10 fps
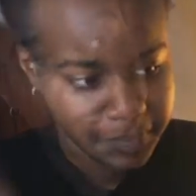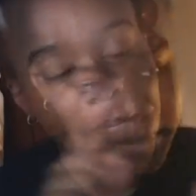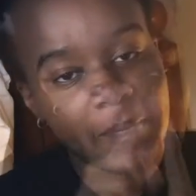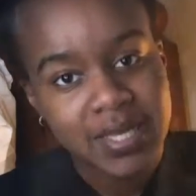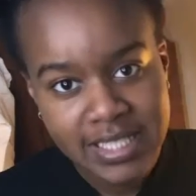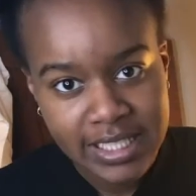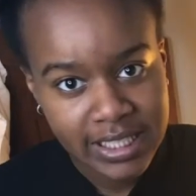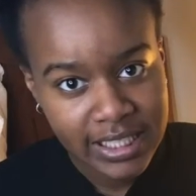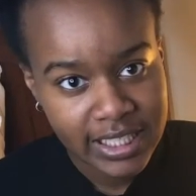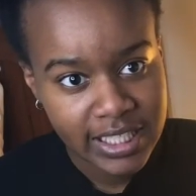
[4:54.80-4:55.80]

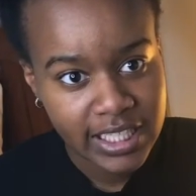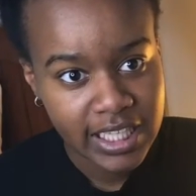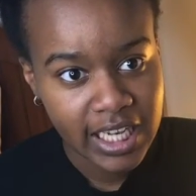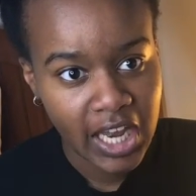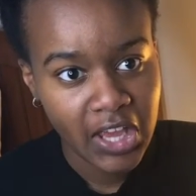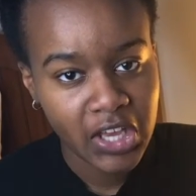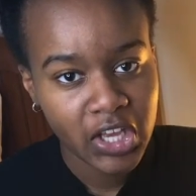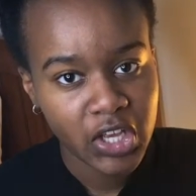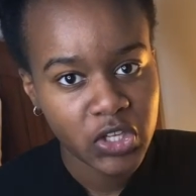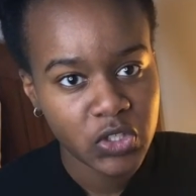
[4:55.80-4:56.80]
basically, like
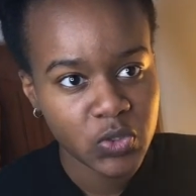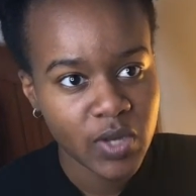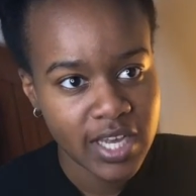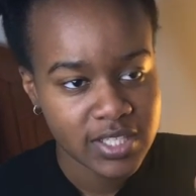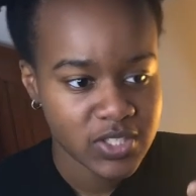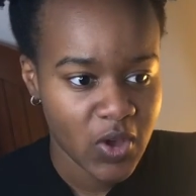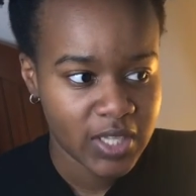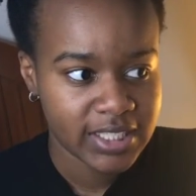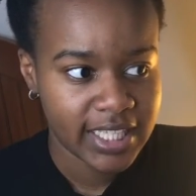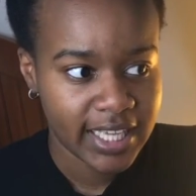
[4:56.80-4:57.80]
you guys saw
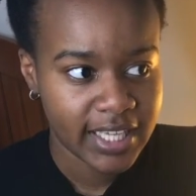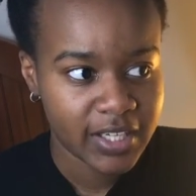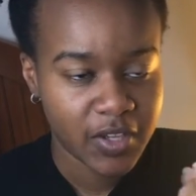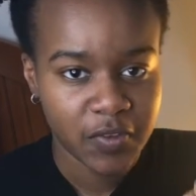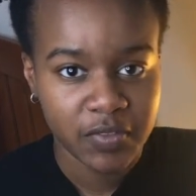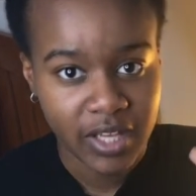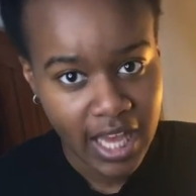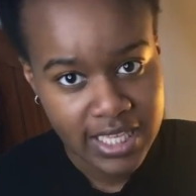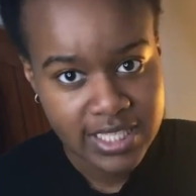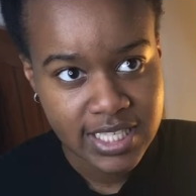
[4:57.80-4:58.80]
at the end of the
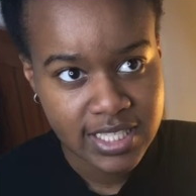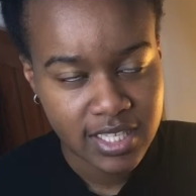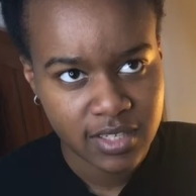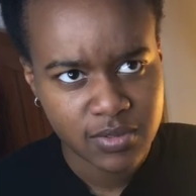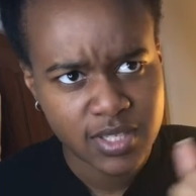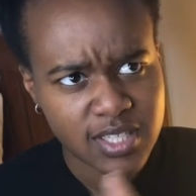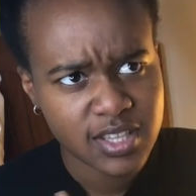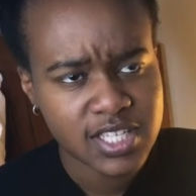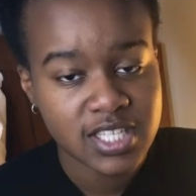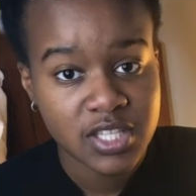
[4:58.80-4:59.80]
last season, it was like
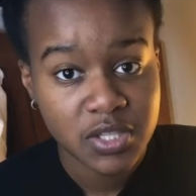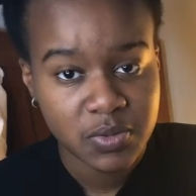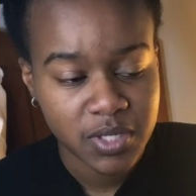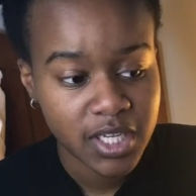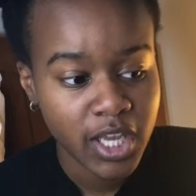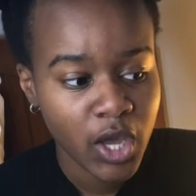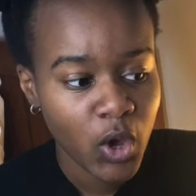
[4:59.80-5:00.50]
season 3,